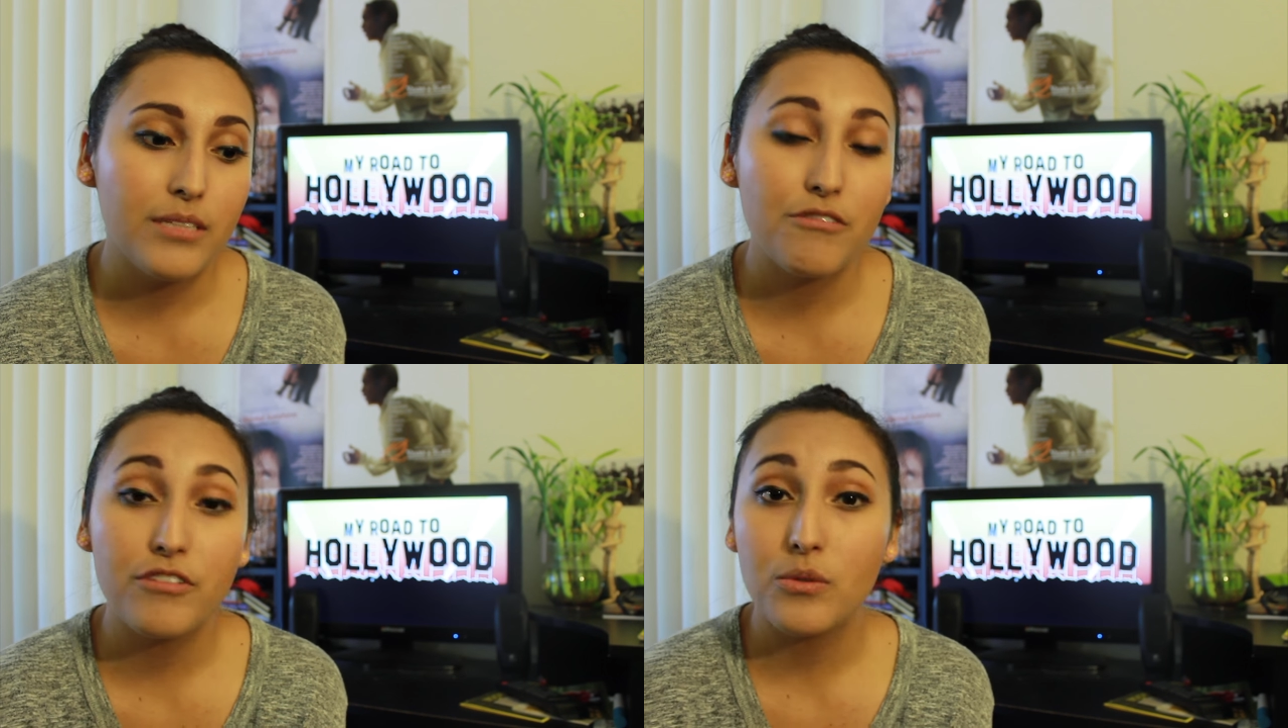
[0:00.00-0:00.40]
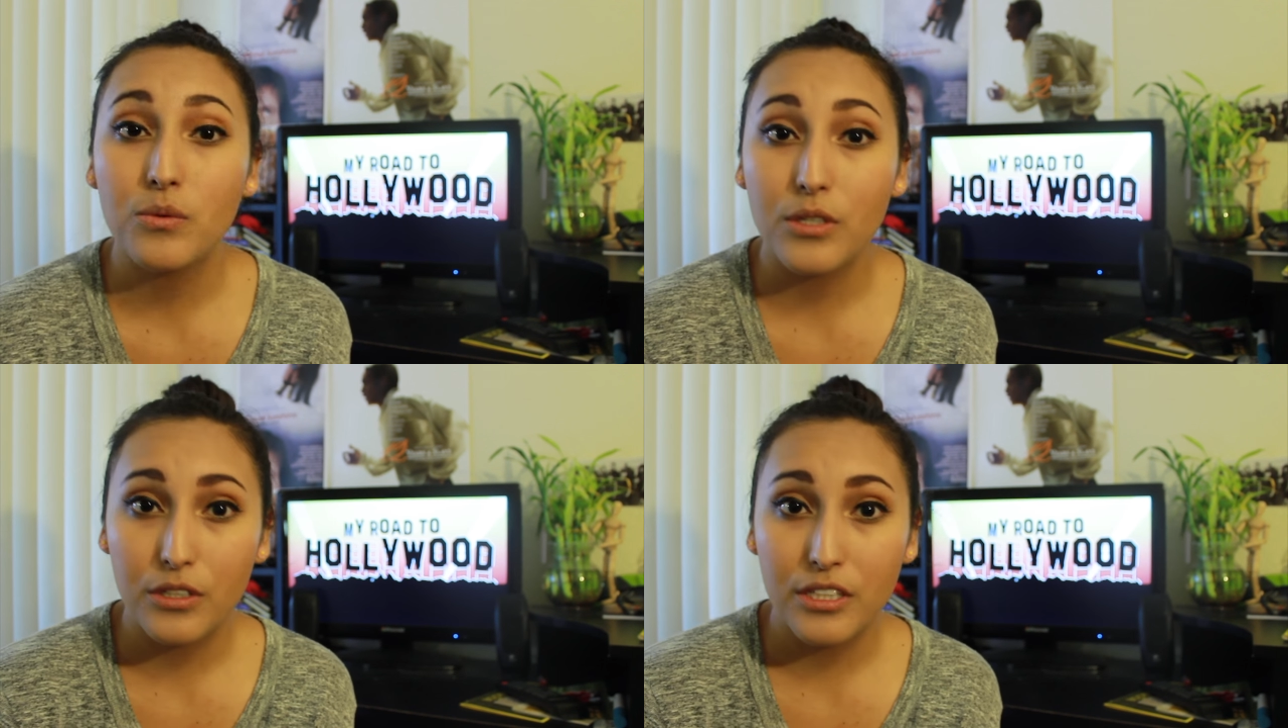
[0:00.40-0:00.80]
if it
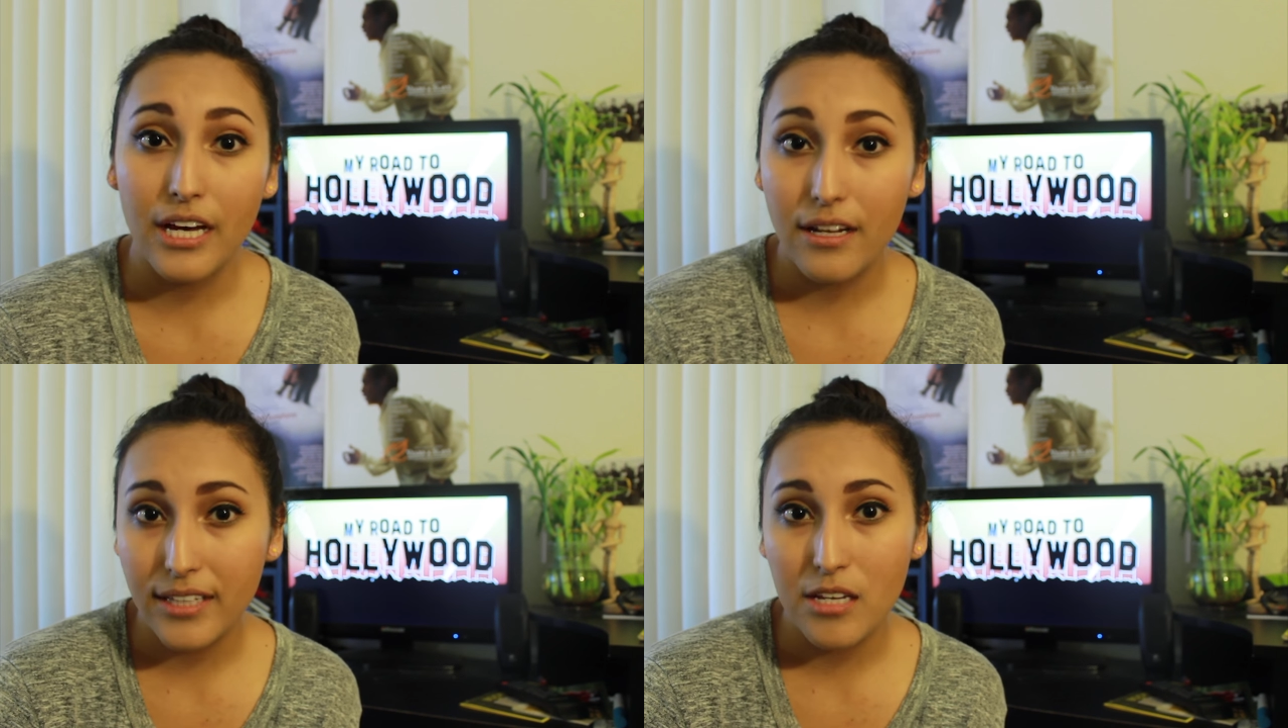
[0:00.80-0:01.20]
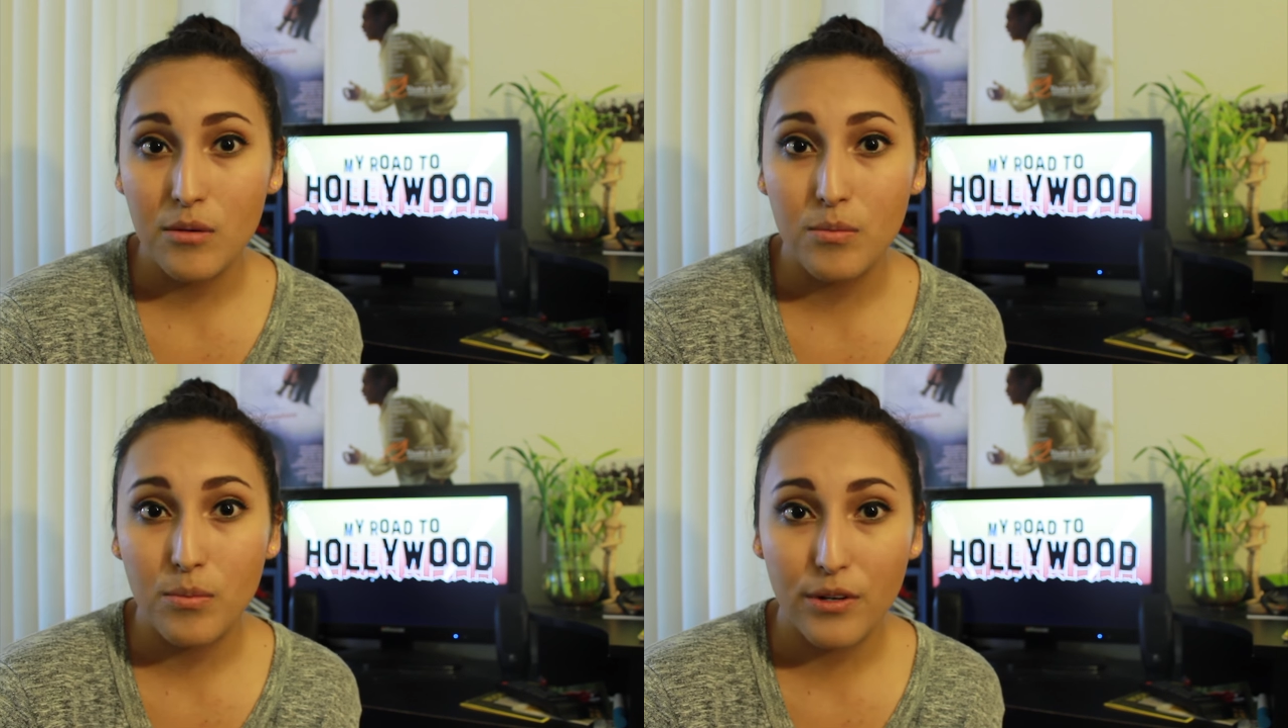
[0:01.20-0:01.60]
were the L
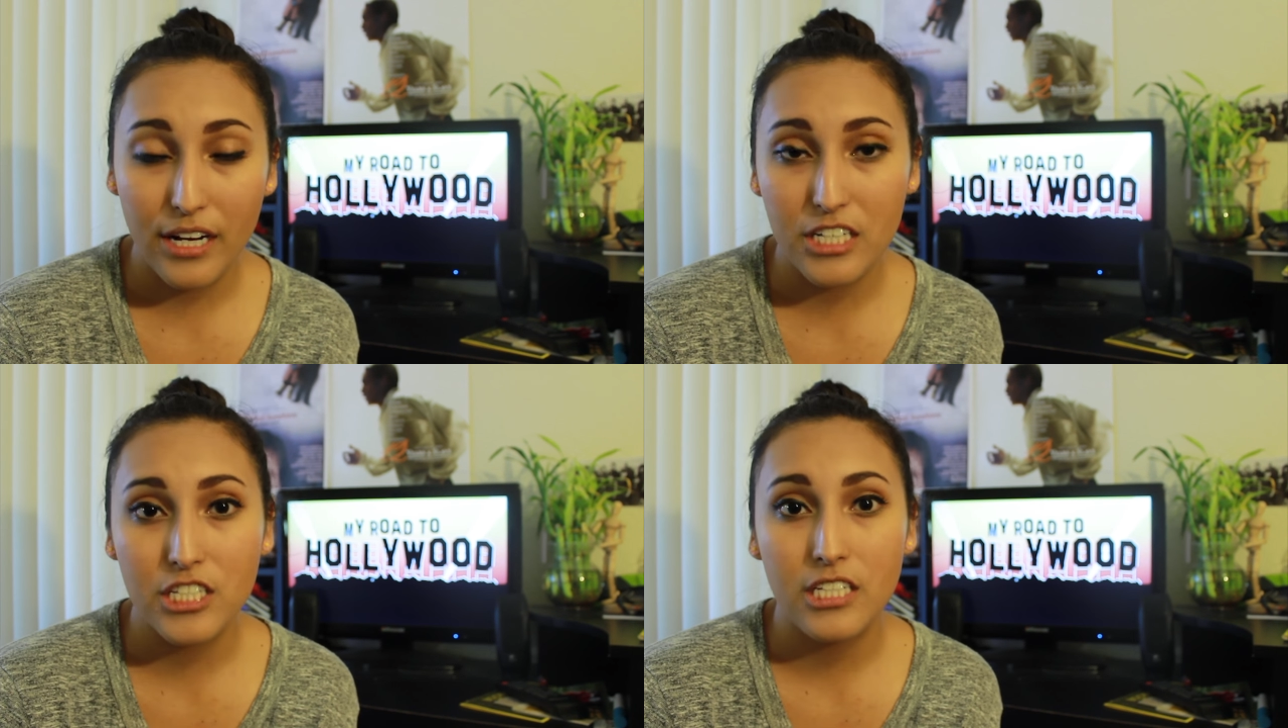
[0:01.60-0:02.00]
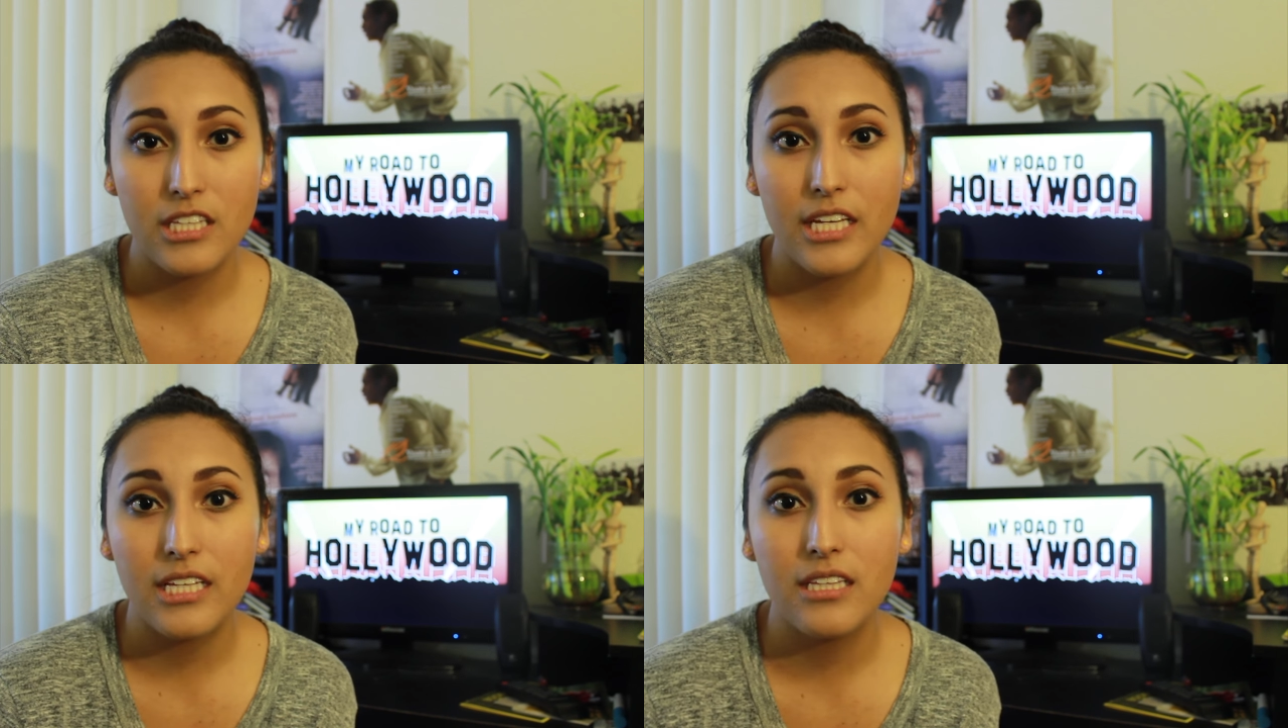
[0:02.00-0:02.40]
A production,